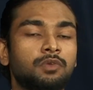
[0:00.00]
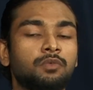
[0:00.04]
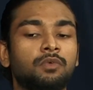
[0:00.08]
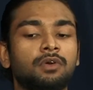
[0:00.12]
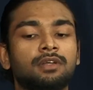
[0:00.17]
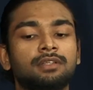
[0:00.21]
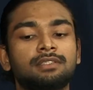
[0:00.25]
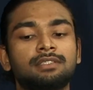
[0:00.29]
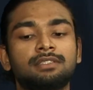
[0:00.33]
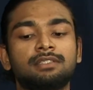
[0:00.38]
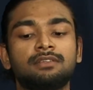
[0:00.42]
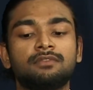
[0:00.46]
We
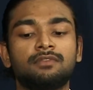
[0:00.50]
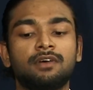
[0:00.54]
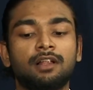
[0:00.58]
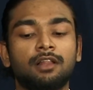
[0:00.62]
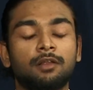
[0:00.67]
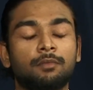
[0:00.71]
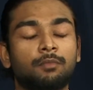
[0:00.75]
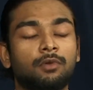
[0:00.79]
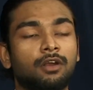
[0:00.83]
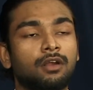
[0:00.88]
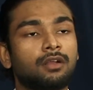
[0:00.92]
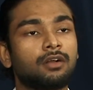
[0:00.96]
want to
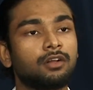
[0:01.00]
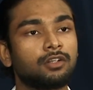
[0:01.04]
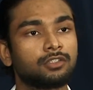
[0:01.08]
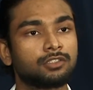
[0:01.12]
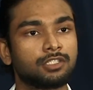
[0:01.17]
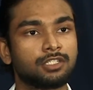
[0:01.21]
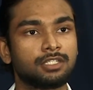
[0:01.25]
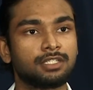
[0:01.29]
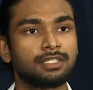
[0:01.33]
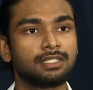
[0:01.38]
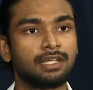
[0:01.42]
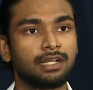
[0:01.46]
develop our
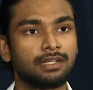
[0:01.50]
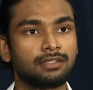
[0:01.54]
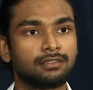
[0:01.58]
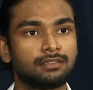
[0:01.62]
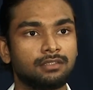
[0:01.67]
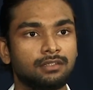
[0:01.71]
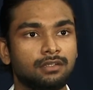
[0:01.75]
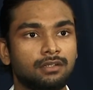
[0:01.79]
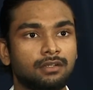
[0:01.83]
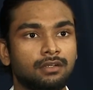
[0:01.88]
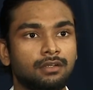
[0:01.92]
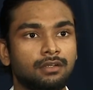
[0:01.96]
culture
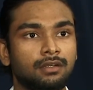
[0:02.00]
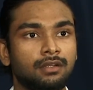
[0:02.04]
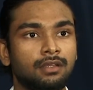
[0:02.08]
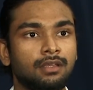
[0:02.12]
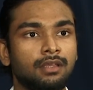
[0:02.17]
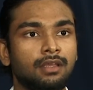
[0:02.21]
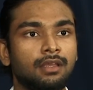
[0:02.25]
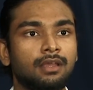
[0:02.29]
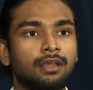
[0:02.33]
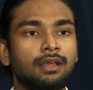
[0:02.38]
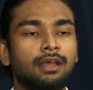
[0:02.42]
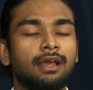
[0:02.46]
sector,
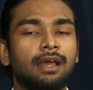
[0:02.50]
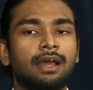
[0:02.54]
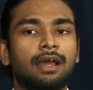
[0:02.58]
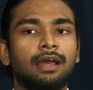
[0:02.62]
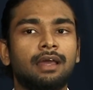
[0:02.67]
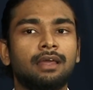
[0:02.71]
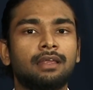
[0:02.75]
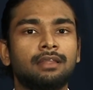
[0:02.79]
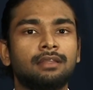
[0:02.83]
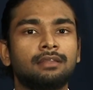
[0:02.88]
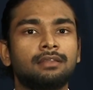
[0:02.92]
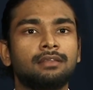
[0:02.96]

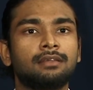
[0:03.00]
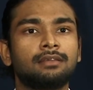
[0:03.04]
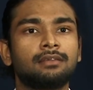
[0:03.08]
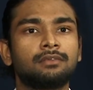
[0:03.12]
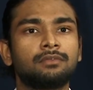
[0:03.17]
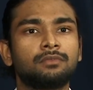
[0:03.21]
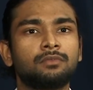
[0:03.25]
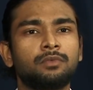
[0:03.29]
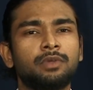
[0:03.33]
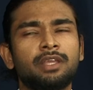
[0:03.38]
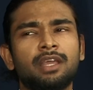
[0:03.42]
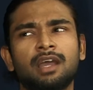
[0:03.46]
and
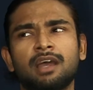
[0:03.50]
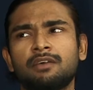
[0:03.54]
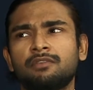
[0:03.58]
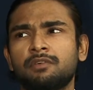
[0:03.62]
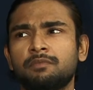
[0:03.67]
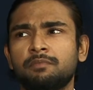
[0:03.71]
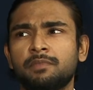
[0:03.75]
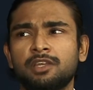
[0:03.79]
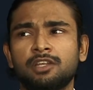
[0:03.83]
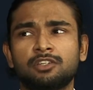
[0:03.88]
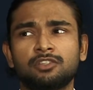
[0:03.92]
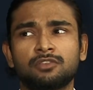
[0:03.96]
we have a
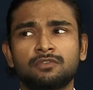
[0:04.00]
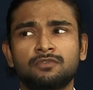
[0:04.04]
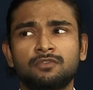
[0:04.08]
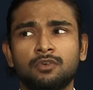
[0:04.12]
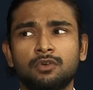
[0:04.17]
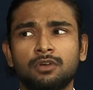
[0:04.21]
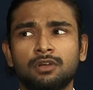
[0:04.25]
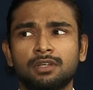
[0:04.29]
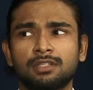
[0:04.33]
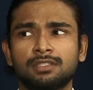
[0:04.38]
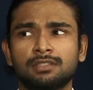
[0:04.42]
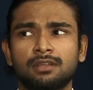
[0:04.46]
major
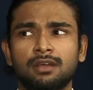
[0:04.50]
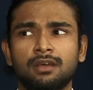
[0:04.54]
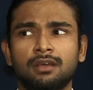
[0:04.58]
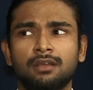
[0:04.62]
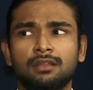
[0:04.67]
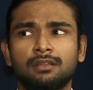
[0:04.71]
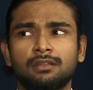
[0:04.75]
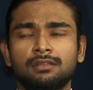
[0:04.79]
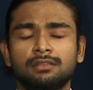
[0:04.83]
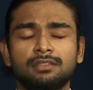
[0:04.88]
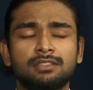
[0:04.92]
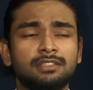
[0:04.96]
focus on
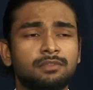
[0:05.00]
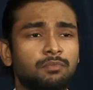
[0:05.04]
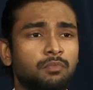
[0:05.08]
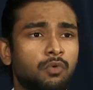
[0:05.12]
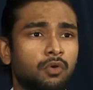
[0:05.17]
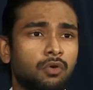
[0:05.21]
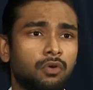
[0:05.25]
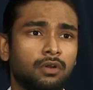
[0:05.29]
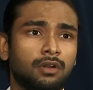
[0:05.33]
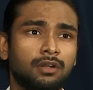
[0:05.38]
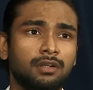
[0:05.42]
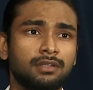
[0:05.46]

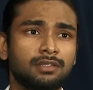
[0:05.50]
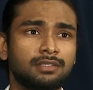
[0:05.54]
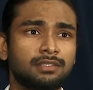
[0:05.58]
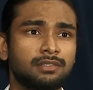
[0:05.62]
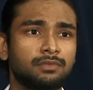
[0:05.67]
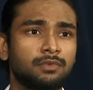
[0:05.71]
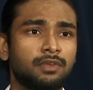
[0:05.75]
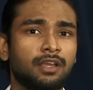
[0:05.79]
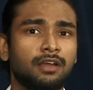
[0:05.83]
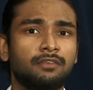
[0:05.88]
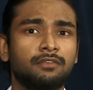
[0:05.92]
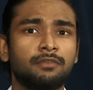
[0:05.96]
sports.
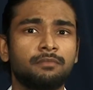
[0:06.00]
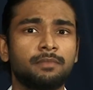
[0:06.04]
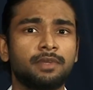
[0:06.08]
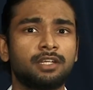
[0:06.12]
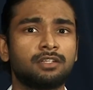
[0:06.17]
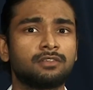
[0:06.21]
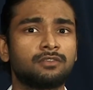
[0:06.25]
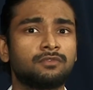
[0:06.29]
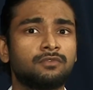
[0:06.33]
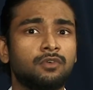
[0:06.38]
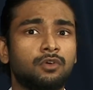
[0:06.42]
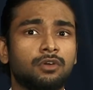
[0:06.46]
We have a
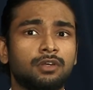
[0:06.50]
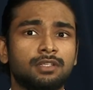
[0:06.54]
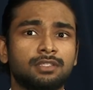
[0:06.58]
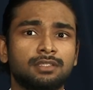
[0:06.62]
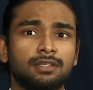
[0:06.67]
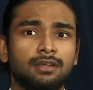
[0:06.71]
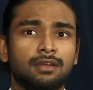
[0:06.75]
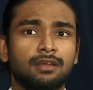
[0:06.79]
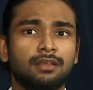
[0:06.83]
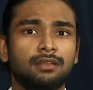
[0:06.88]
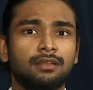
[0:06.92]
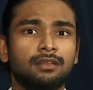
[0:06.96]
major focus
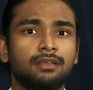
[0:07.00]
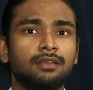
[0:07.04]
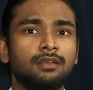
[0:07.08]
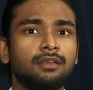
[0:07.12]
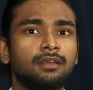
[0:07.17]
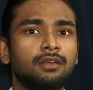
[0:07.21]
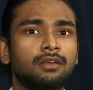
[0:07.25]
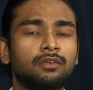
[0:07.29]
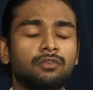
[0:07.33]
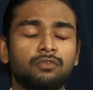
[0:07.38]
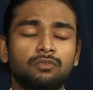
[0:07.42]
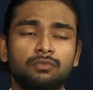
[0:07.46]
on
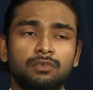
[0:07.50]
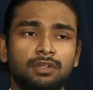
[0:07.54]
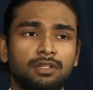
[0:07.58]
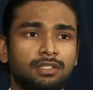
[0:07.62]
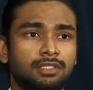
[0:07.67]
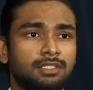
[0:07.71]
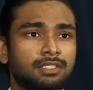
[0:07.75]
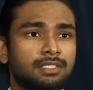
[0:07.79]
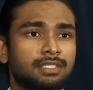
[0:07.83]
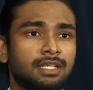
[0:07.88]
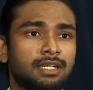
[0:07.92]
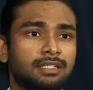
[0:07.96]

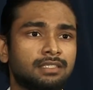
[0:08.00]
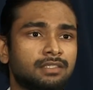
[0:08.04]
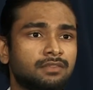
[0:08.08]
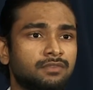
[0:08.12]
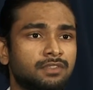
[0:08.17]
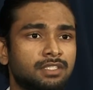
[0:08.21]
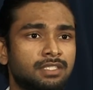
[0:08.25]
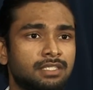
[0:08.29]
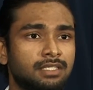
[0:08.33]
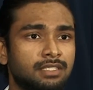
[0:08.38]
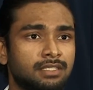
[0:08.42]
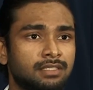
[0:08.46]
religious
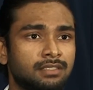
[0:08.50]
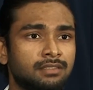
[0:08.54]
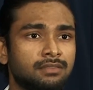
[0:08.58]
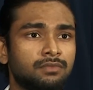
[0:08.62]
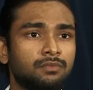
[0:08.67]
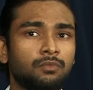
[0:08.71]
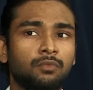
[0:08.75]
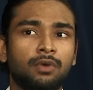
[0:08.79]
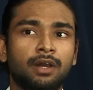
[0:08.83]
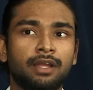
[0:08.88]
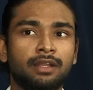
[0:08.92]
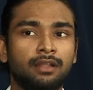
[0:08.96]
activities.
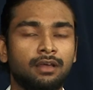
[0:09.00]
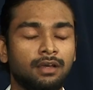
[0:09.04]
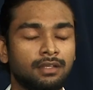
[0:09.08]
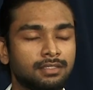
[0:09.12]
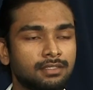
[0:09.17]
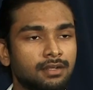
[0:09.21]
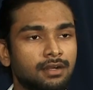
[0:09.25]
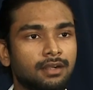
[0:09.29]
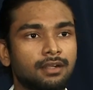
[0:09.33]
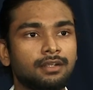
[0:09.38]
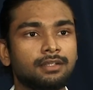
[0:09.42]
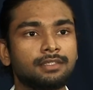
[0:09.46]
Why not
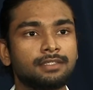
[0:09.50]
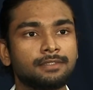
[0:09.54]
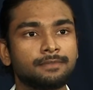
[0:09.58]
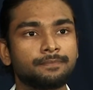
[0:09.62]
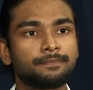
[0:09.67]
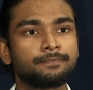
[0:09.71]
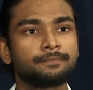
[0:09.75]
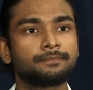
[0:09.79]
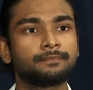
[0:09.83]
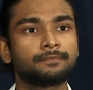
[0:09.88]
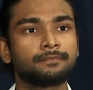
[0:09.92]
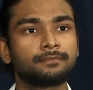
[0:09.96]
art?